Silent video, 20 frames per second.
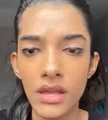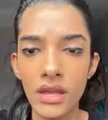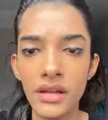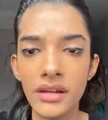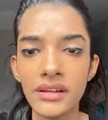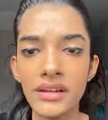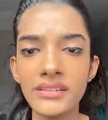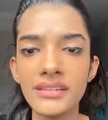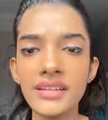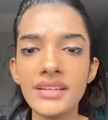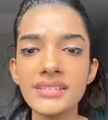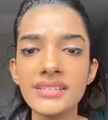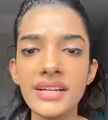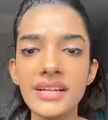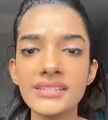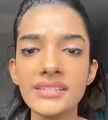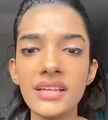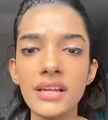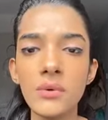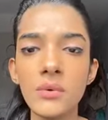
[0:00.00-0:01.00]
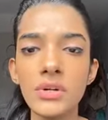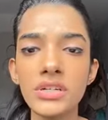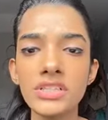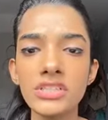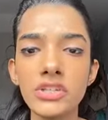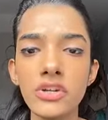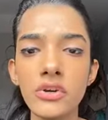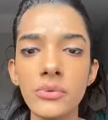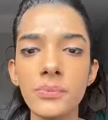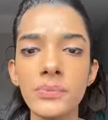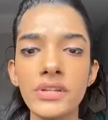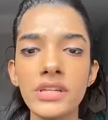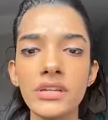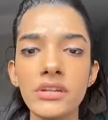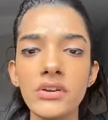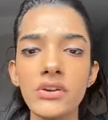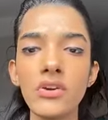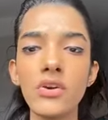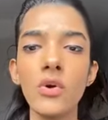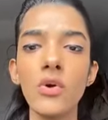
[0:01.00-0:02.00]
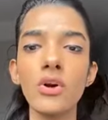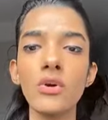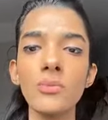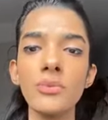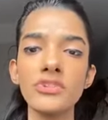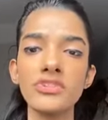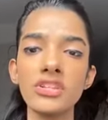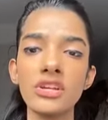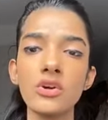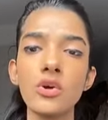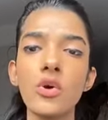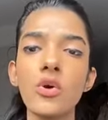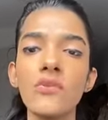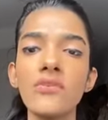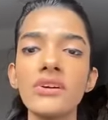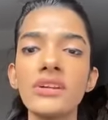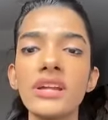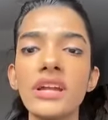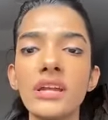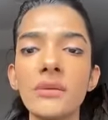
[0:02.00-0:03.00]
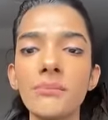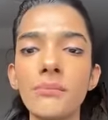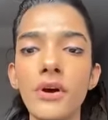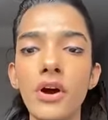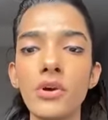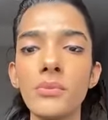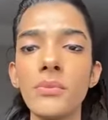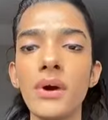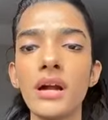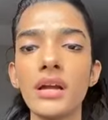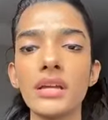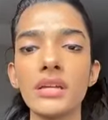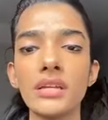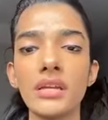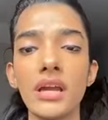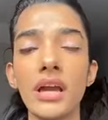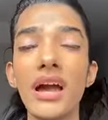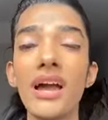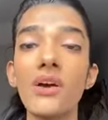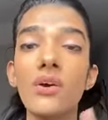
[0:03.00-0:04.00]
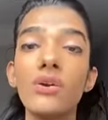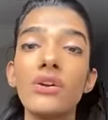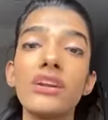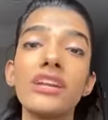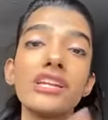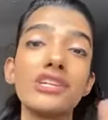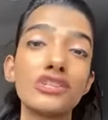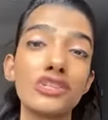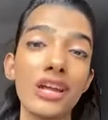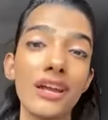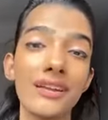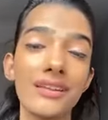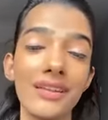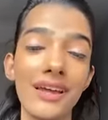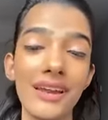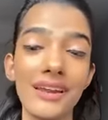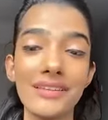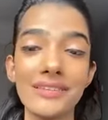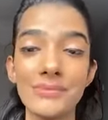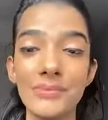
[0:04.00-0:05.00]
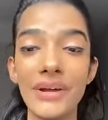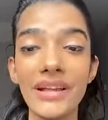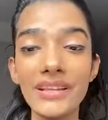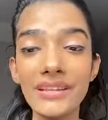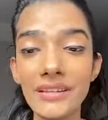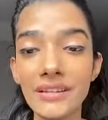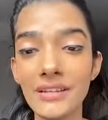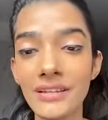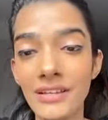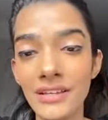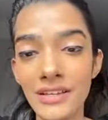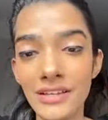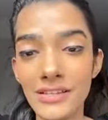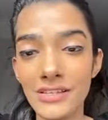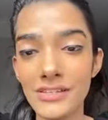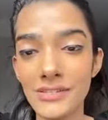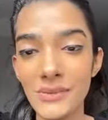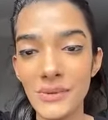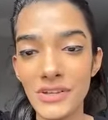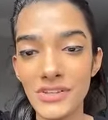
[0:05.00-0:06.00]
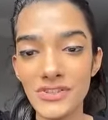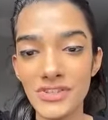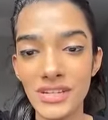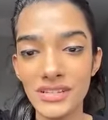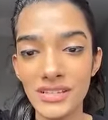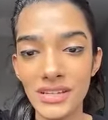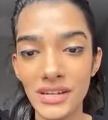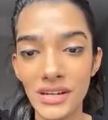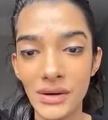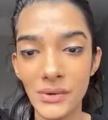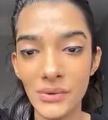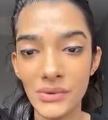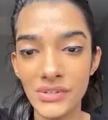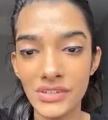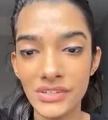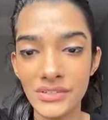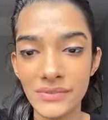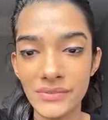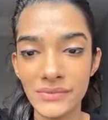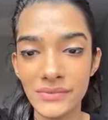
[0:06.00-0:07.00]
Krati is asking, what is your opinion on cold pitching over inbound marketing? I already shared that as well, so you can check that out.